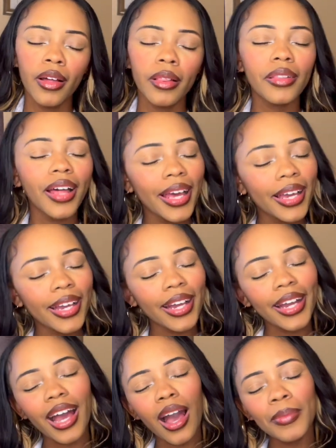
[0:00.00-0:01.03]
Like,
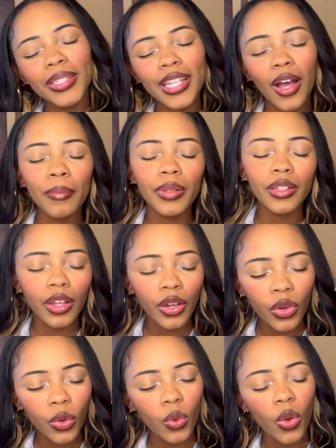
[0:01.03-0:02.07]
comment down
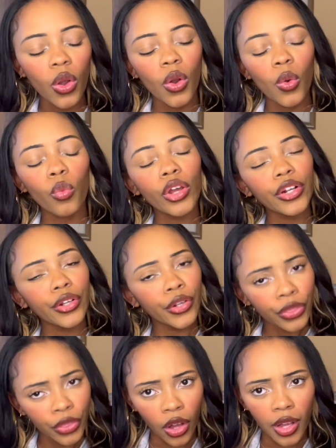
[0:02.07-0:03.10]
below. What are your
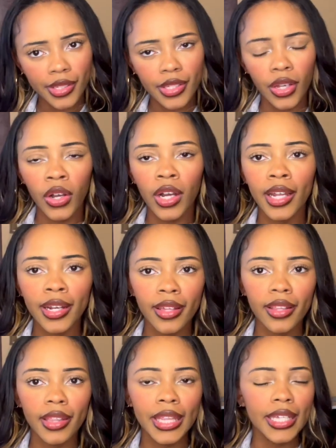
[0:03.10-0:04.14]
thoughts on
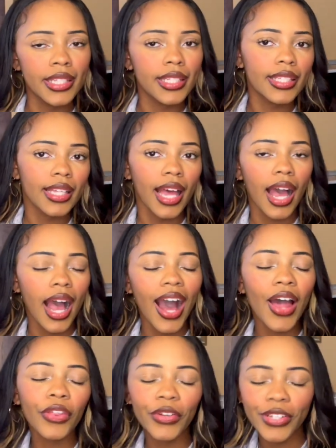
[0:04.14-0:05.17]
this
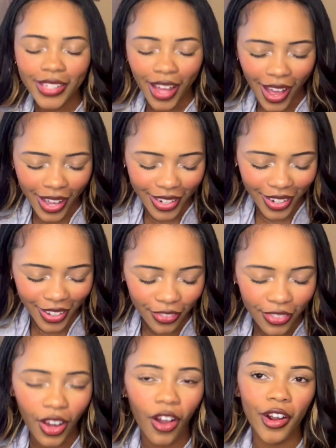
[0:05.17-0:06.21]
other side of
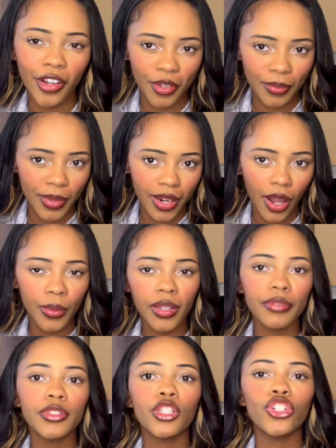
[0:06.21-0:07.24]
the argument. I would
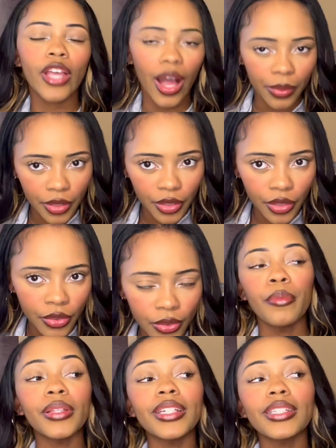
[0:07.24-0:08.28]
love to chat with you.
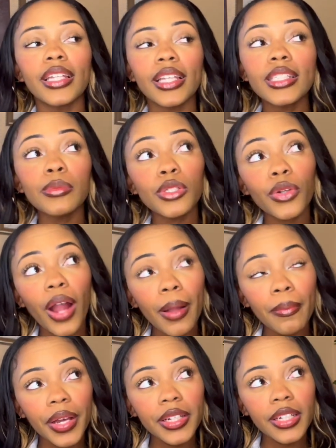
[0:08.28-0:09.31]
Please hit that subscribe
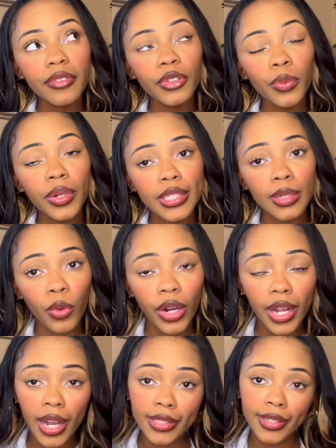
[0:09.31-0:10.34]
button if you want to see more
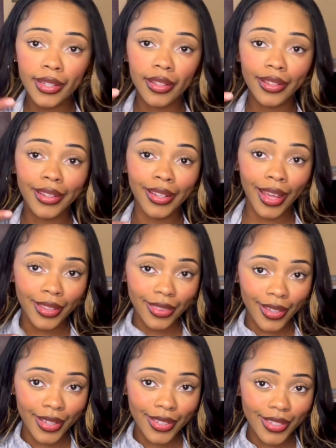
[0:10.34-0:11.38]
content like
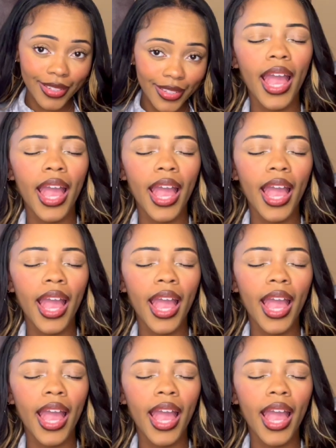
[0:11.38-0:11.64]
this.